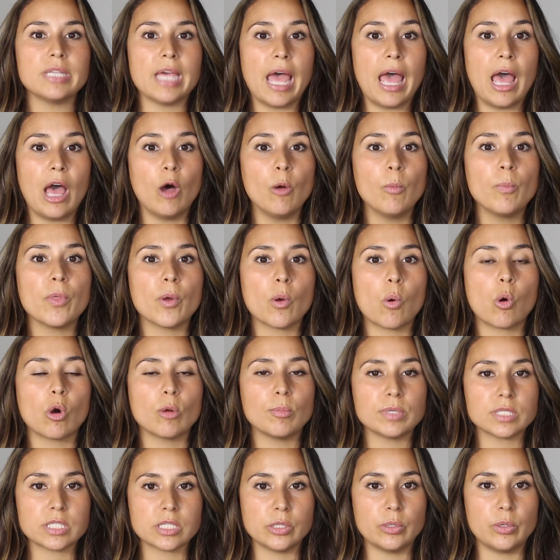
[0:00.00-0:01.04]
to help the
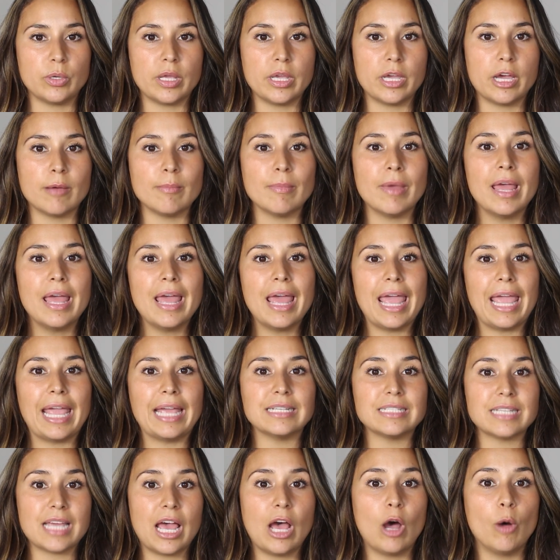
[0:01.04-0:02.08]
corpus luteum
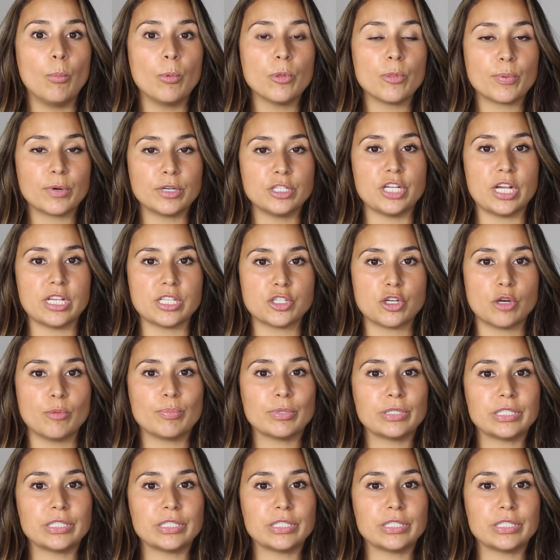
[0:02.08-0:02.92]
and help with progesterone